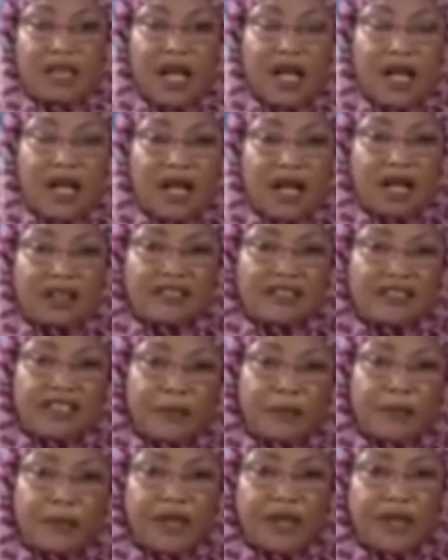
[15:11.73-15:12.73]

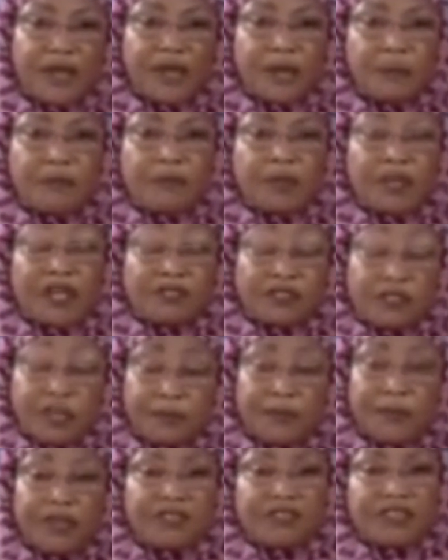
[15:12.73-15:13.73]

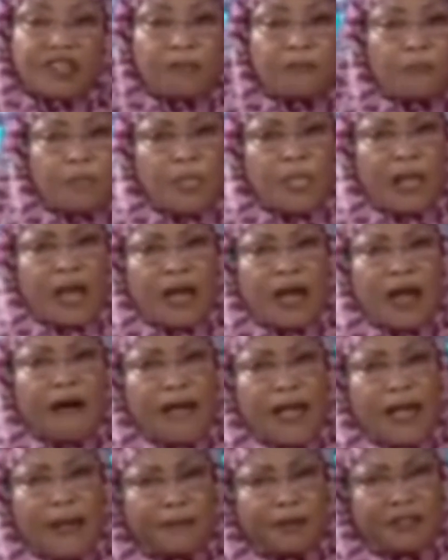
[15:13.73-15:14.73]
CPC, and now
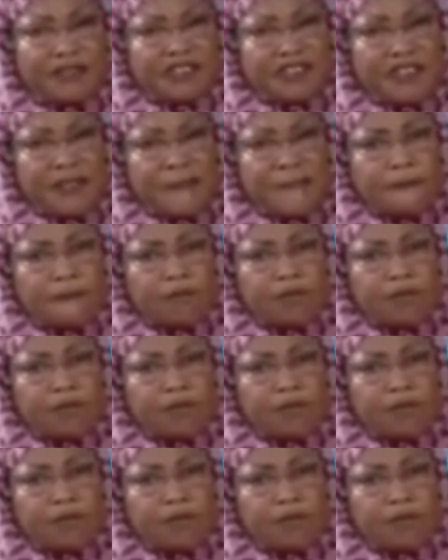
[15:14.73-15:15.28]
APC.